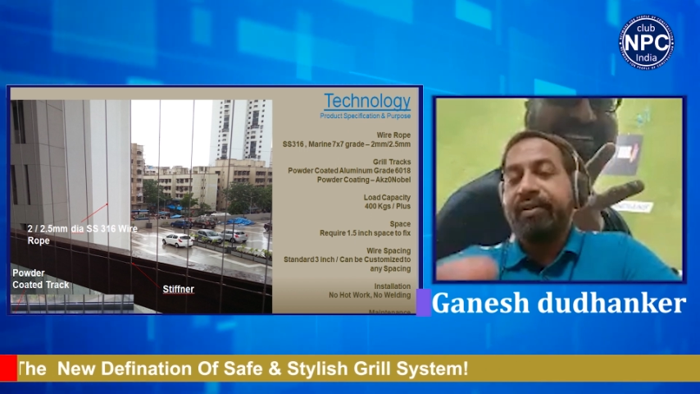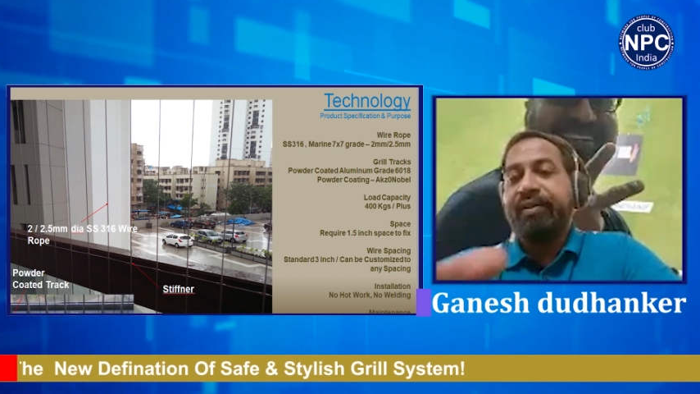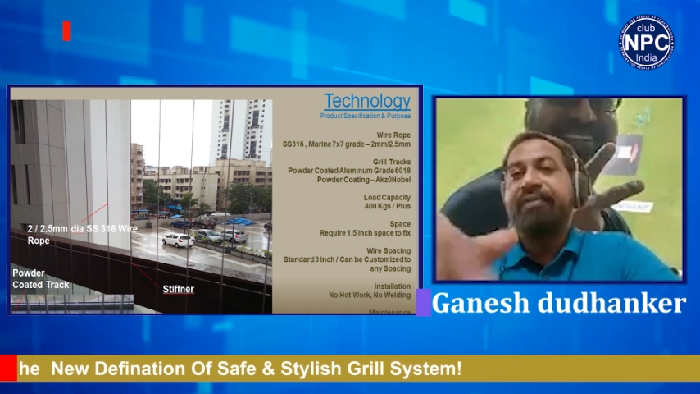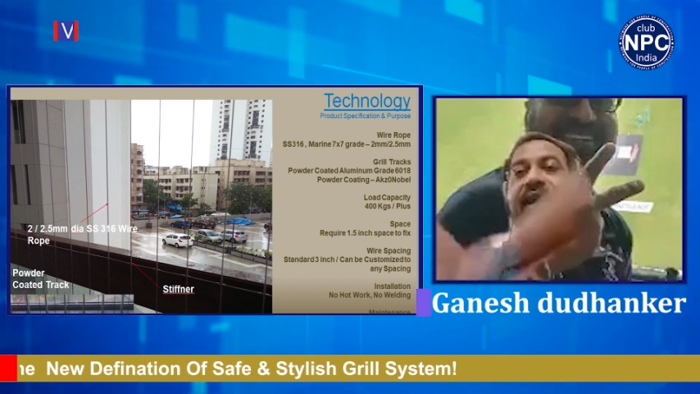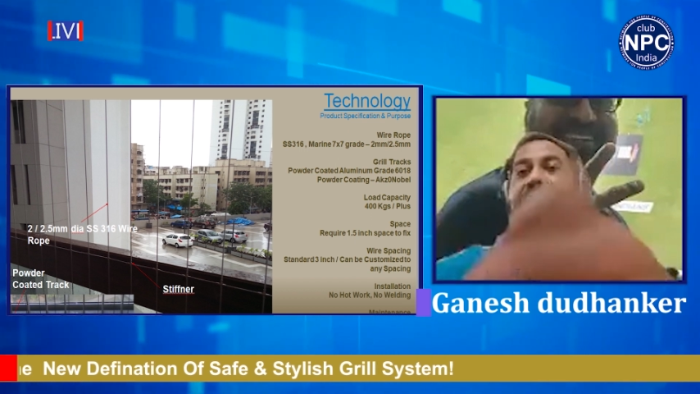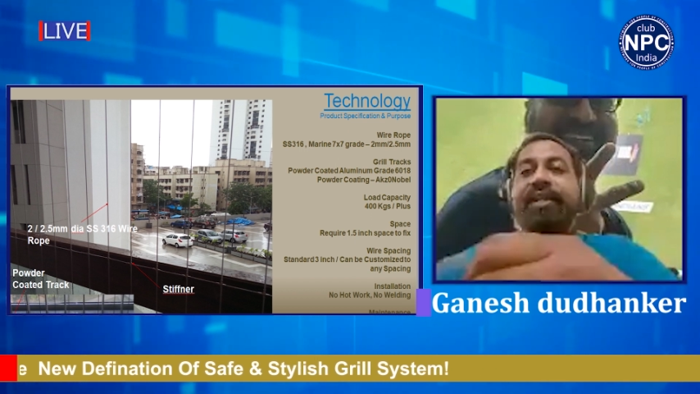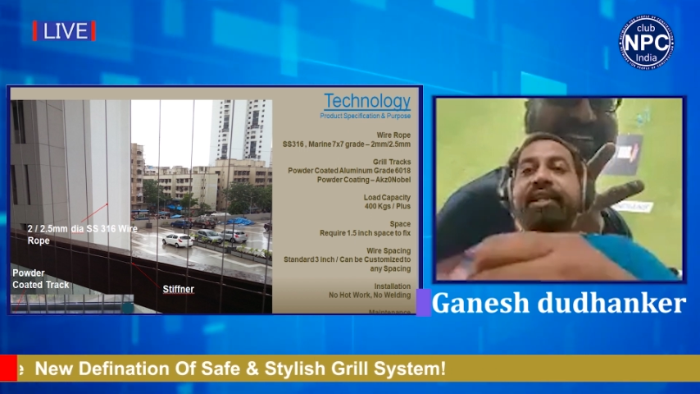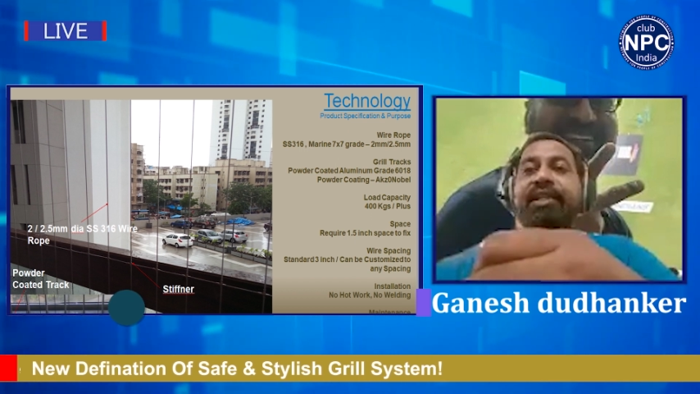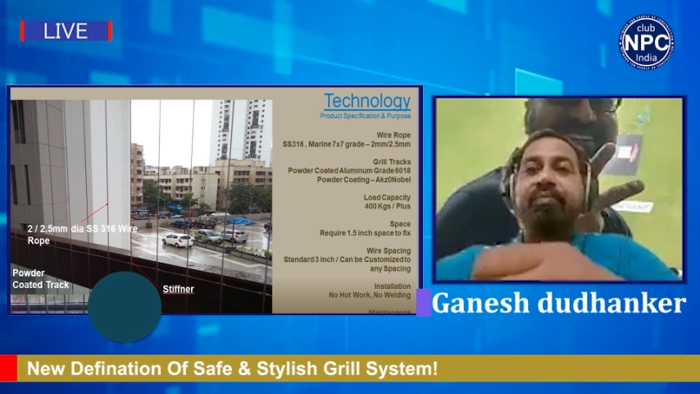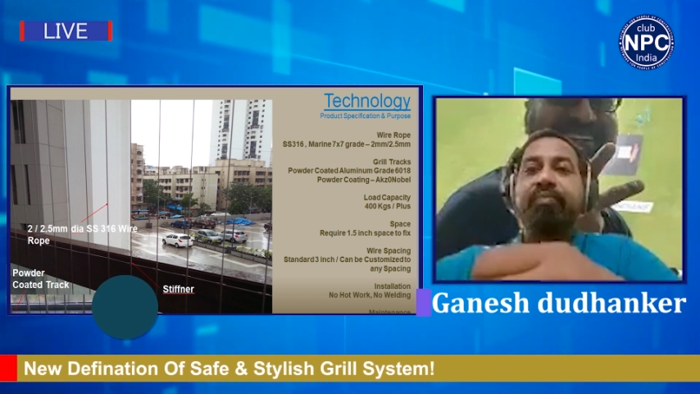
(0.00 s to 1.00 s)
if the height
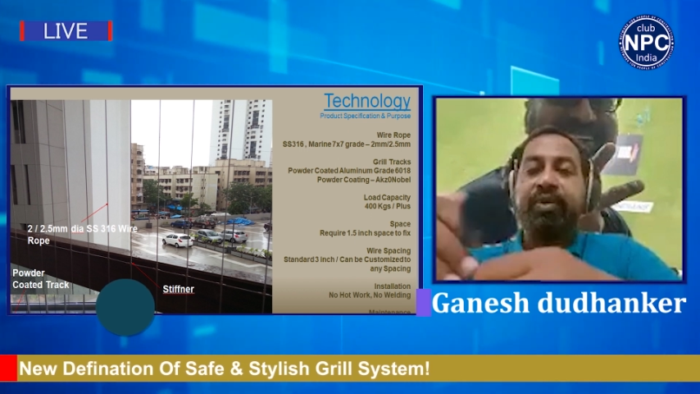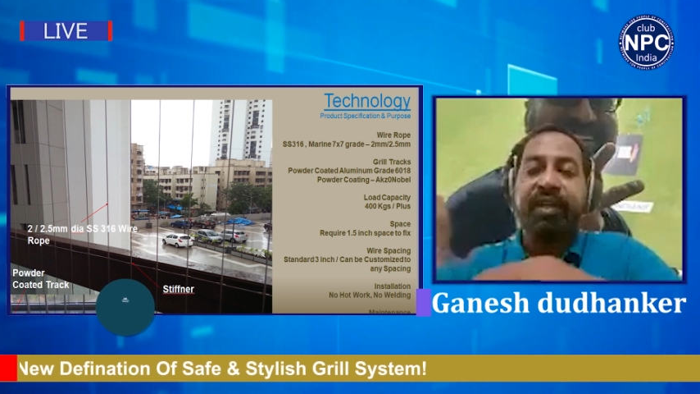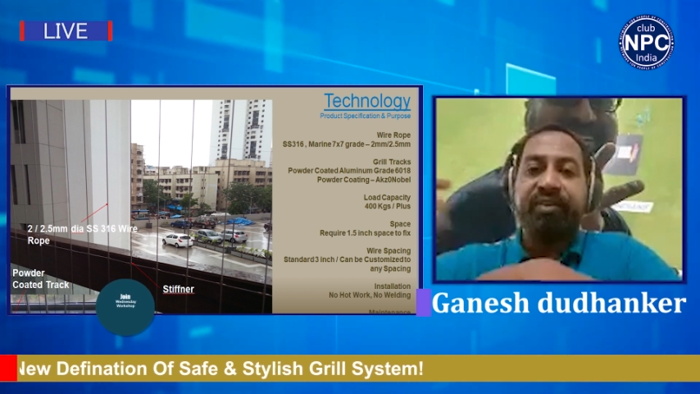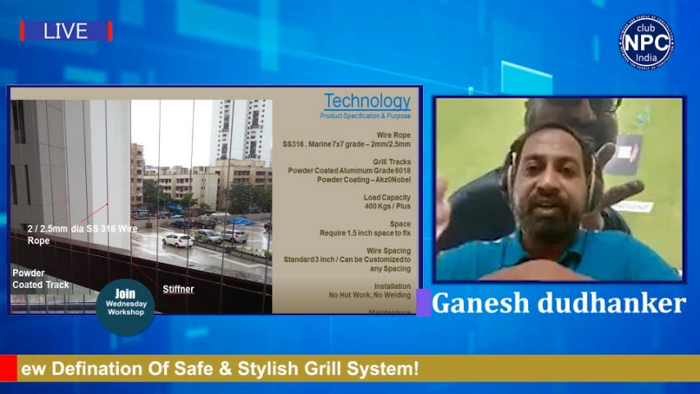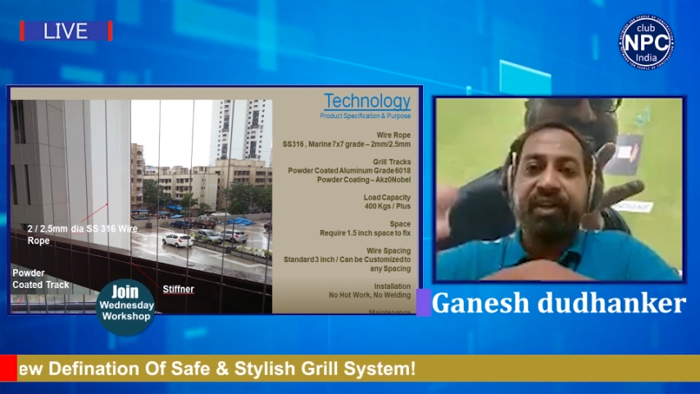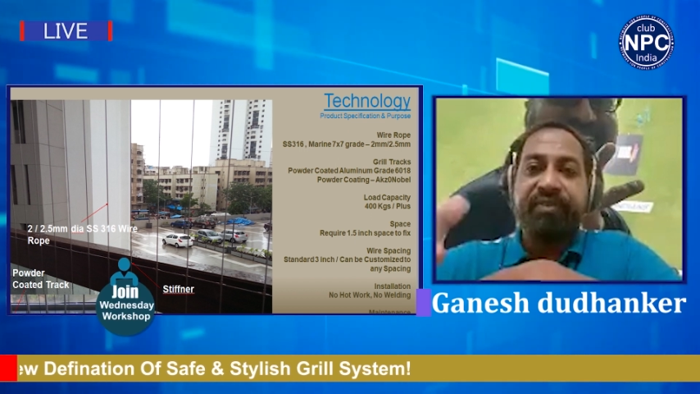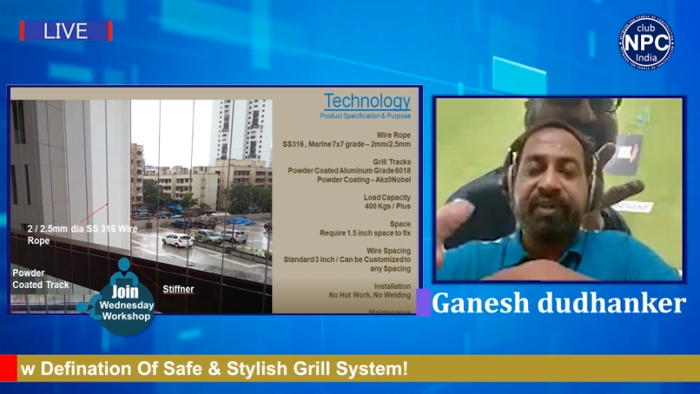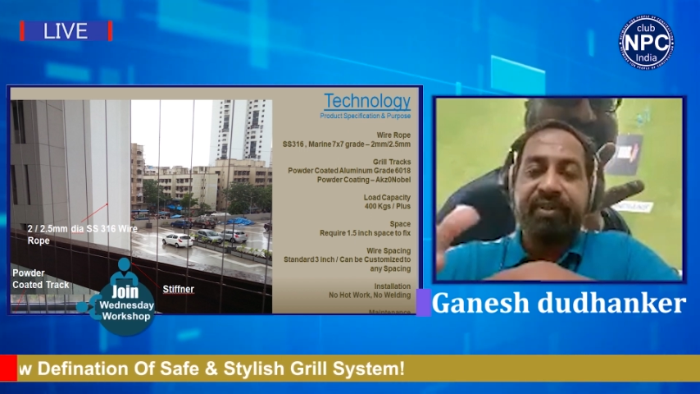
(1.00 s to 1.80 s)
is more than 5 feet,